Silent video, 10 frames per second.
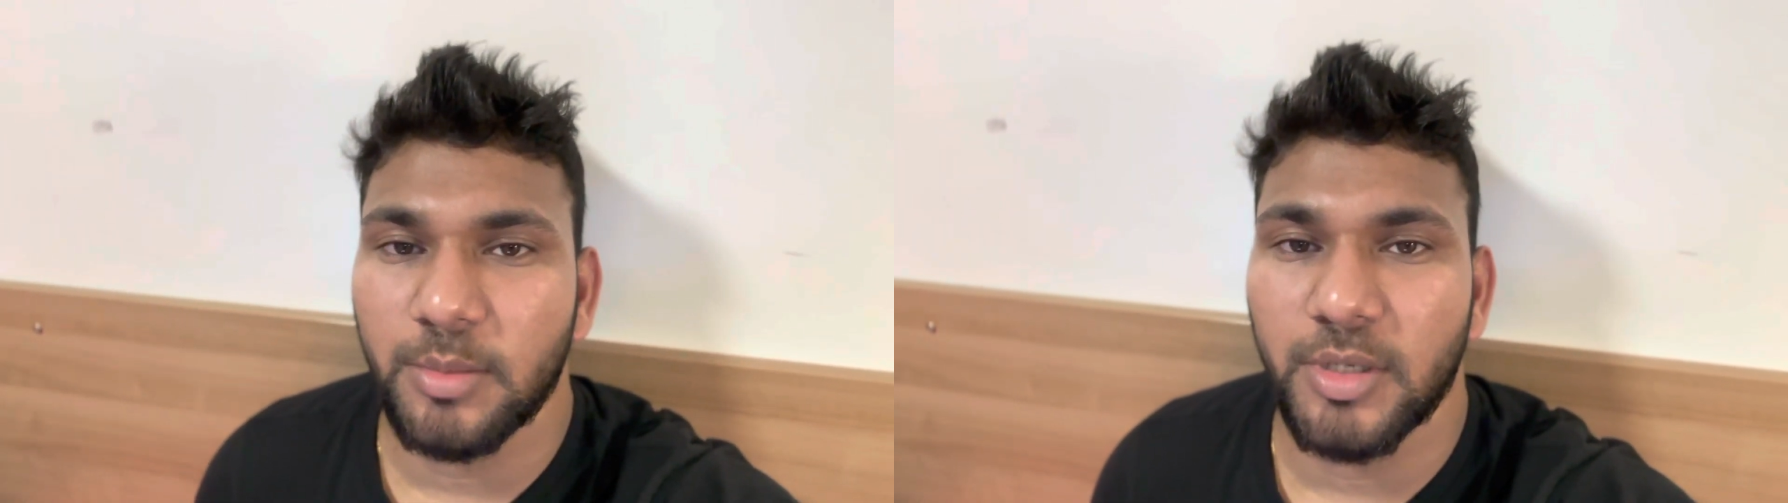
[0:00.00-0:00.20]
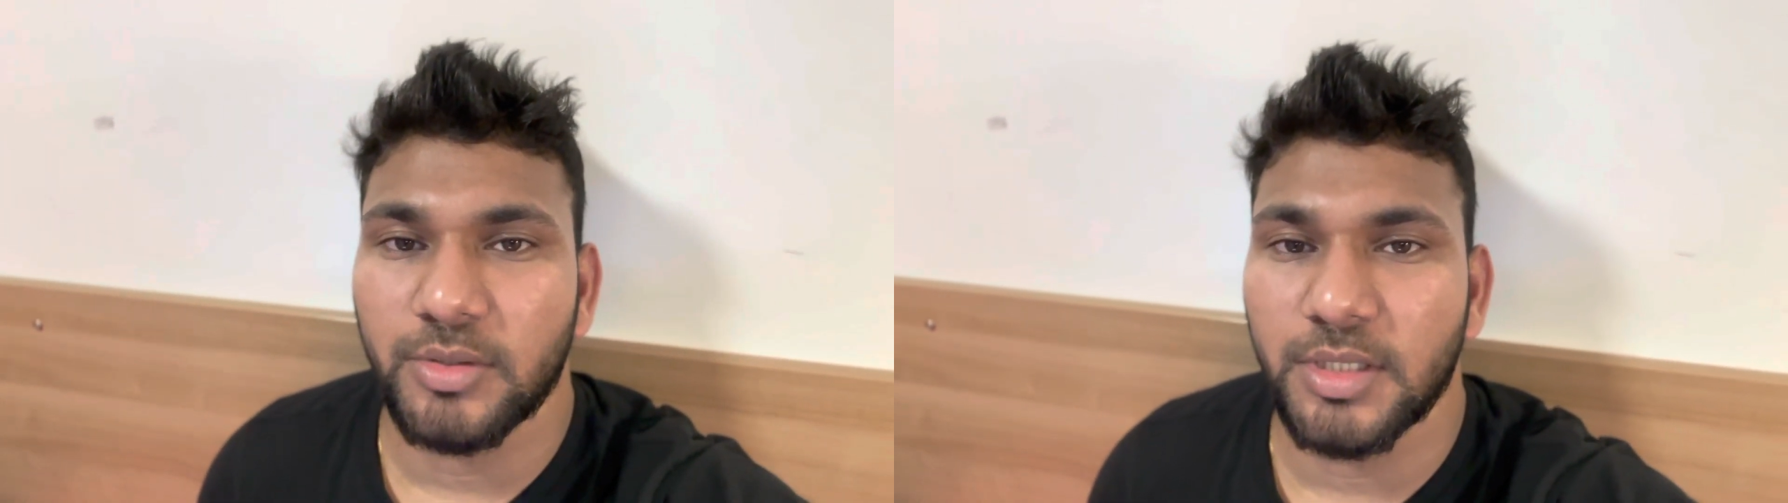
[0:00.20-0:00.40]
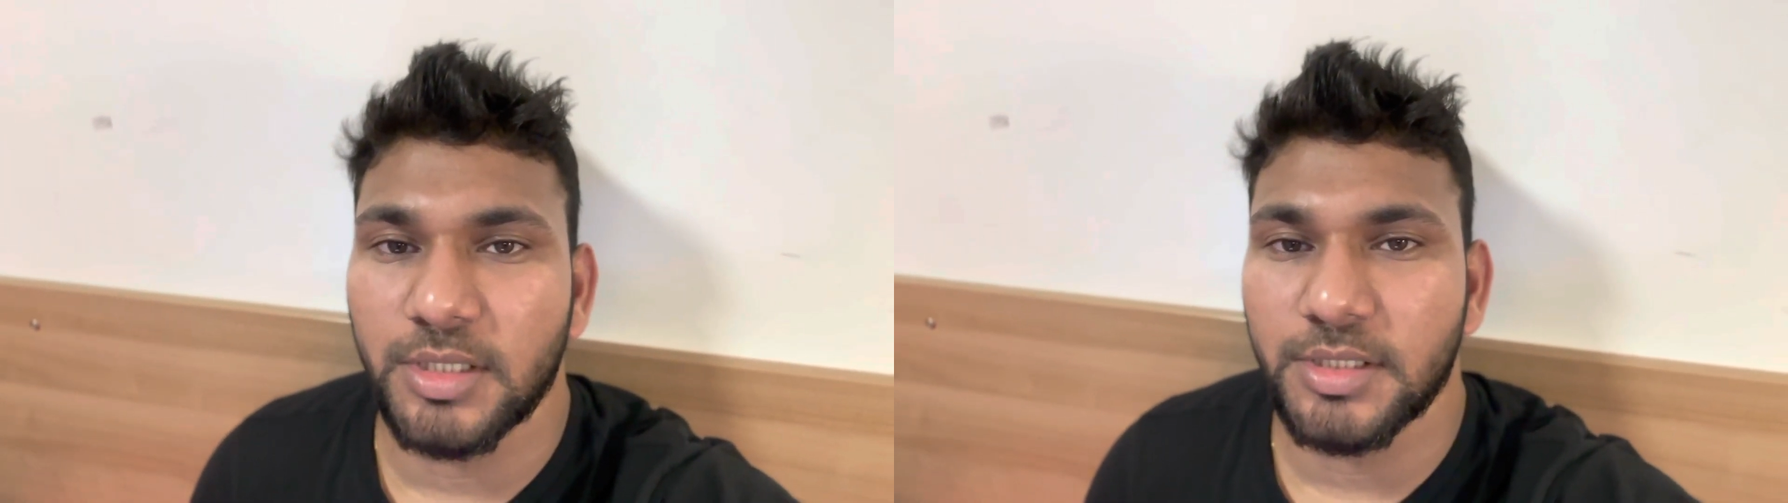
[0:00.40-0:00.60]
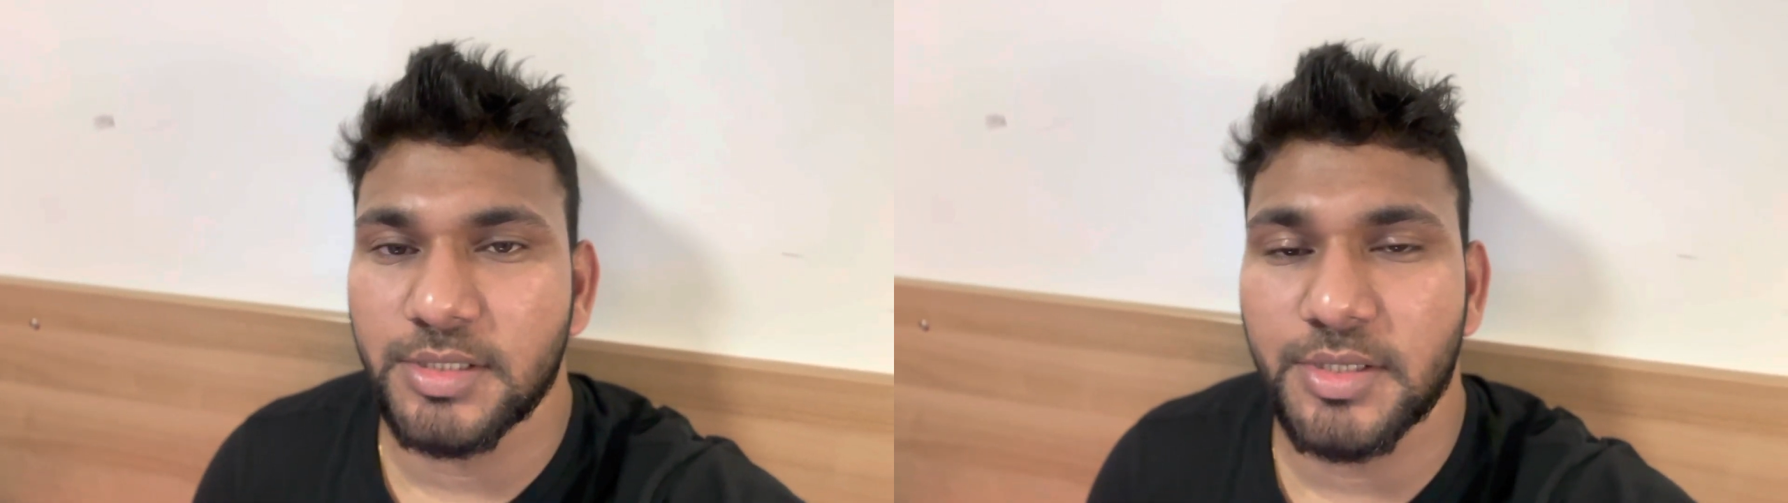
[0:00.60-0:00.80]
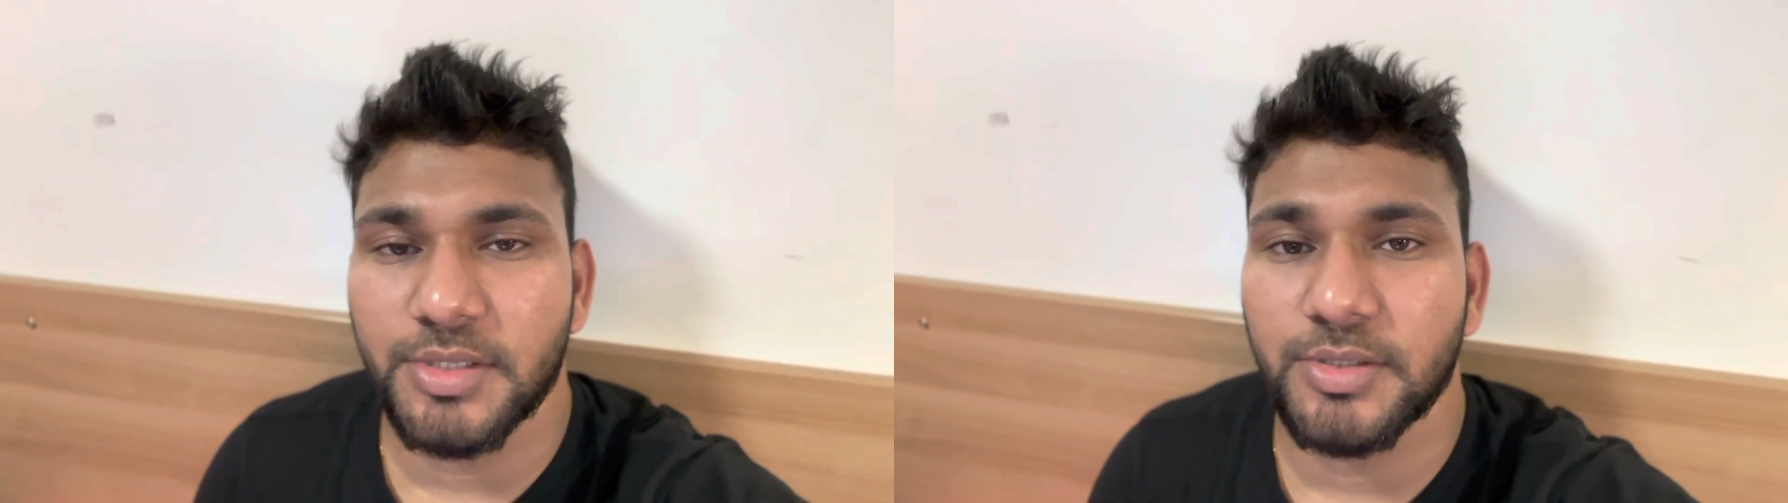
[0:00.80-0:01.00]
about the
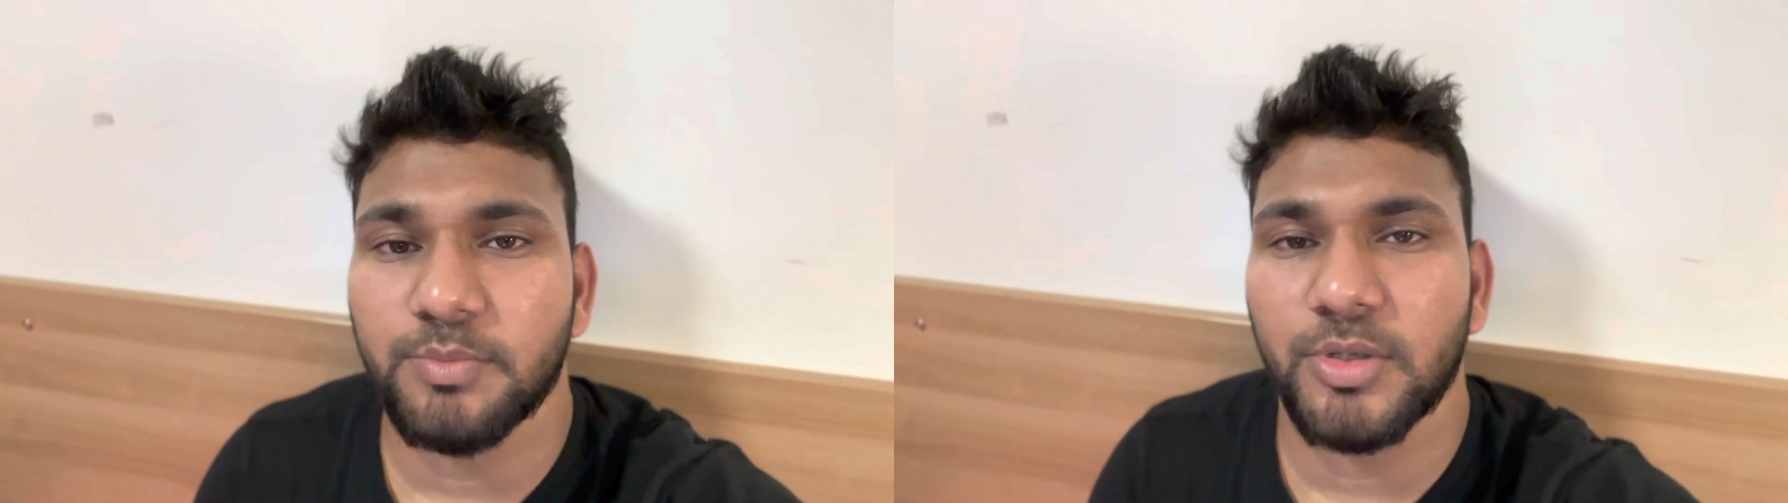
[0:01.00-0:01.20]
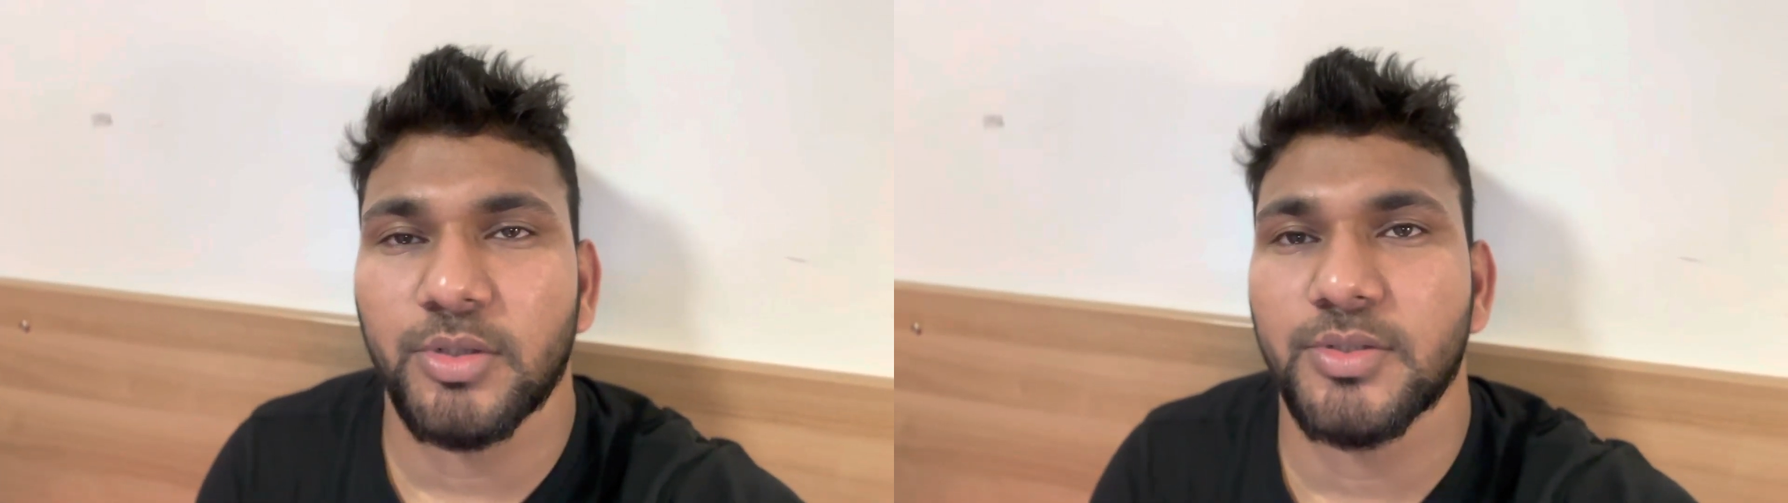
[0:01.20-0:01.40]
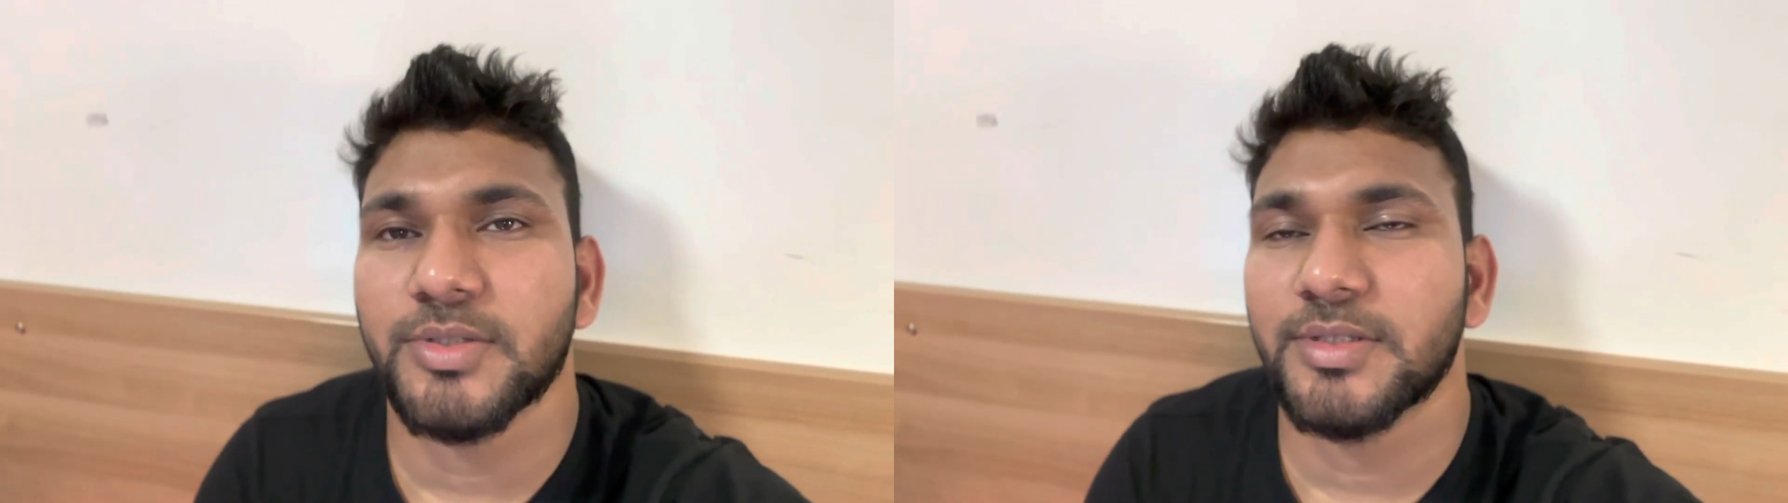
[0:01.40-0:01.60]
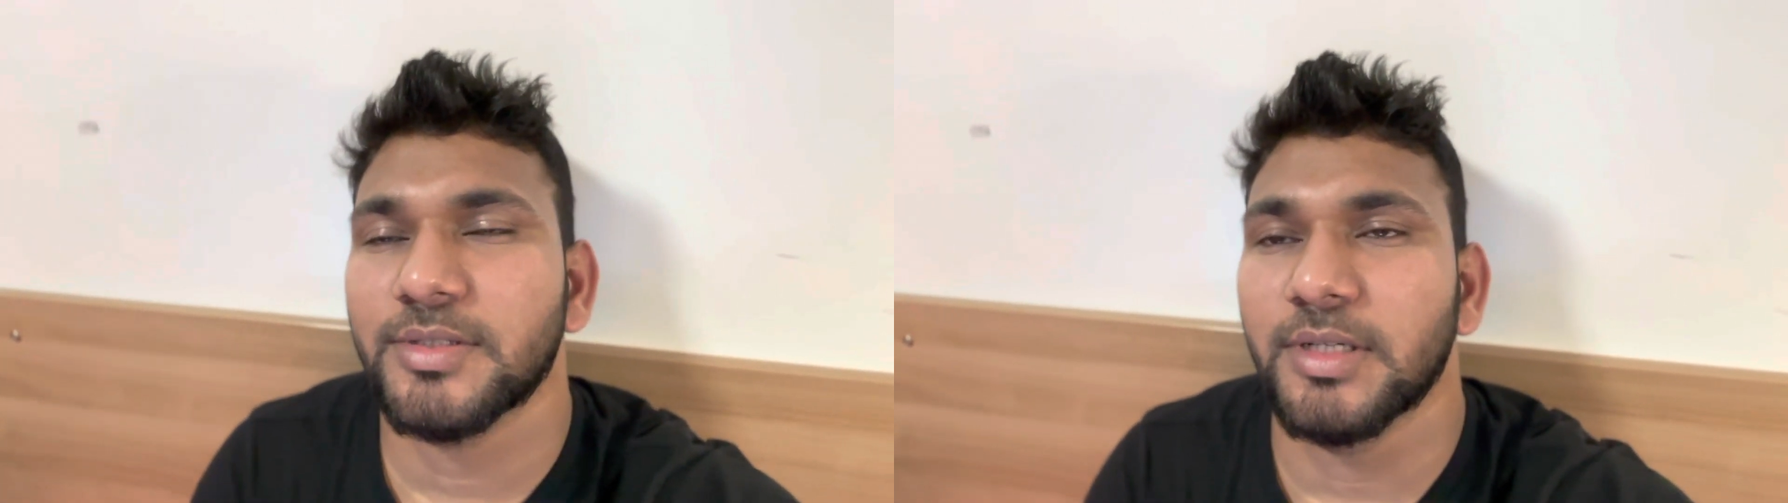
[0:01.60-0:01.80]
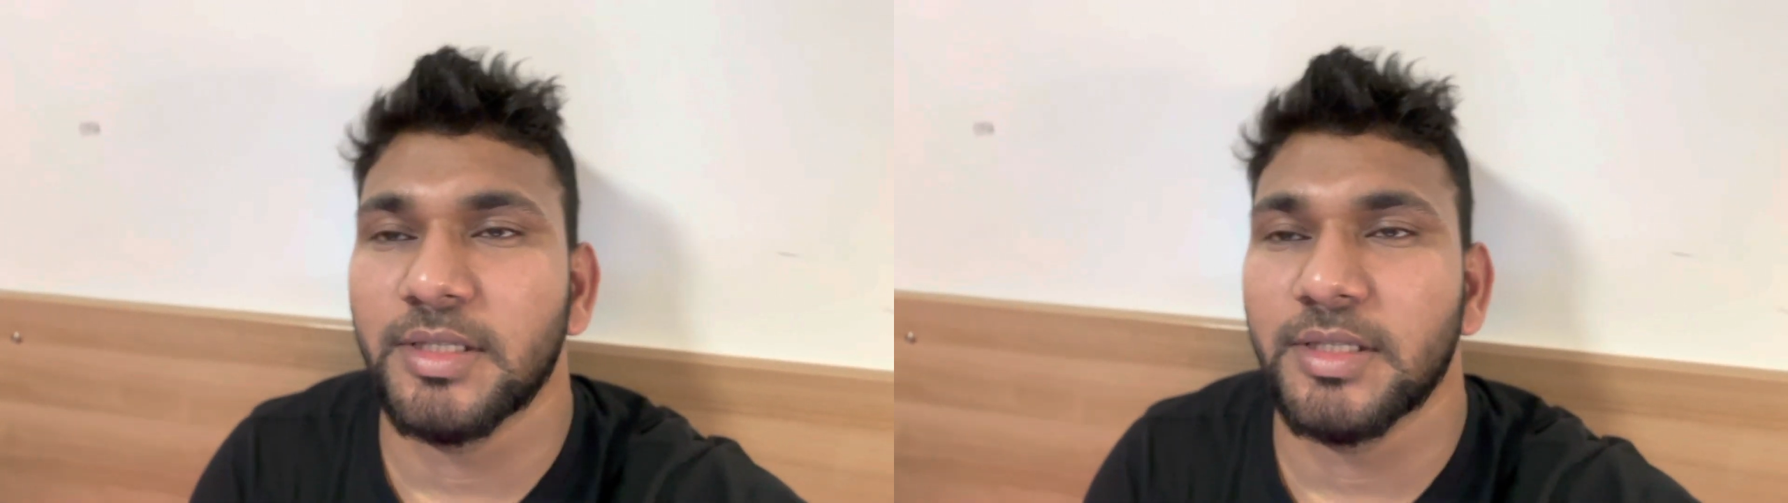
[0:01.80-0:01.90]
dissertation because